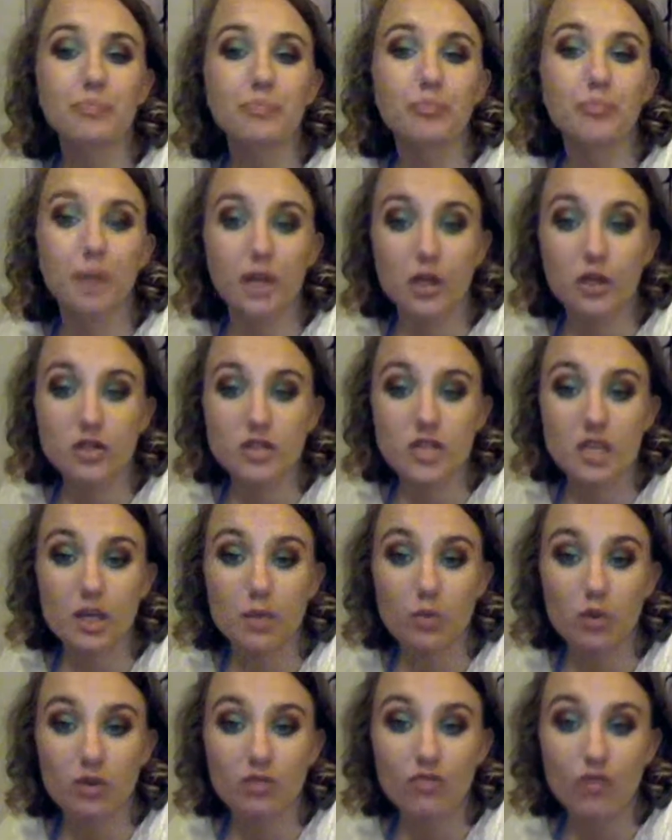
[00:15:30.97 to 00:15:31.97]
But it looks like
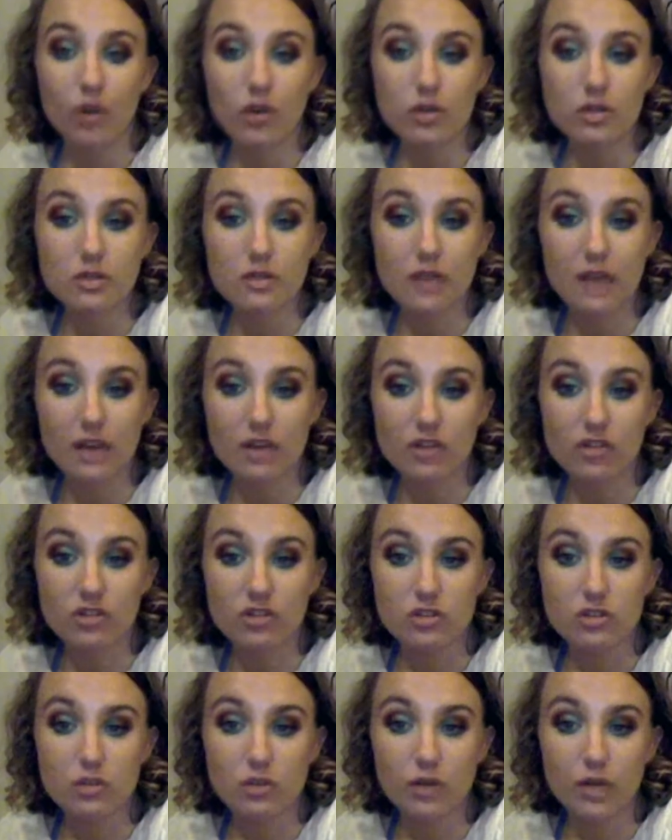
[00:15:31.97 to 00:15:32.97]
I'm wearing false
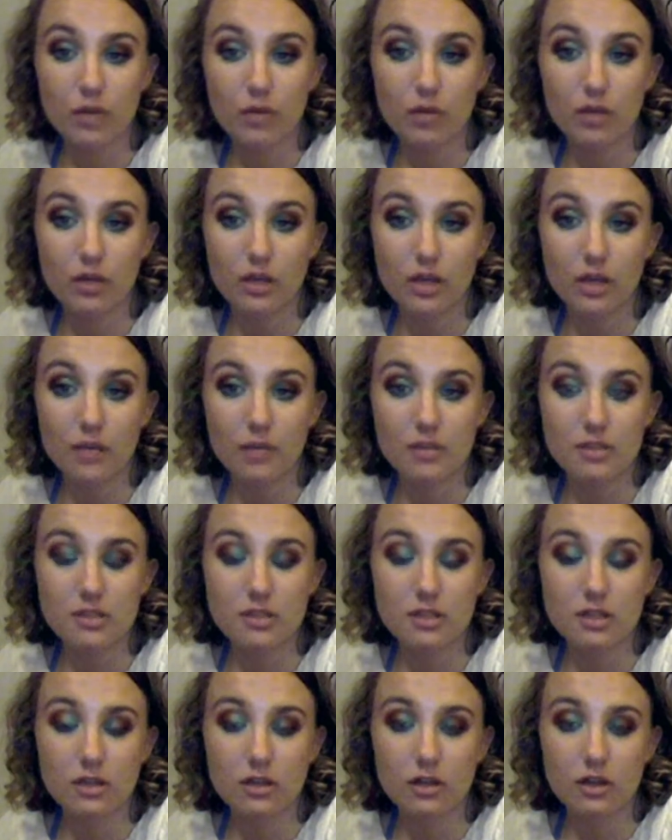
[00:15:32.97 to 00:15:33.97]
lashes when I'm wearing that
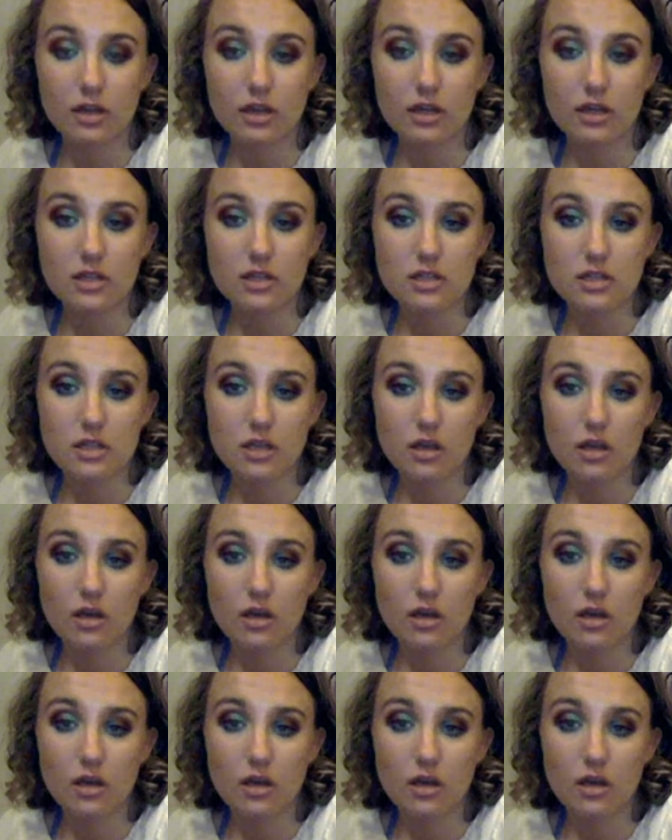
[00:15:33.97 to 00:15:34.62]
mascara. It is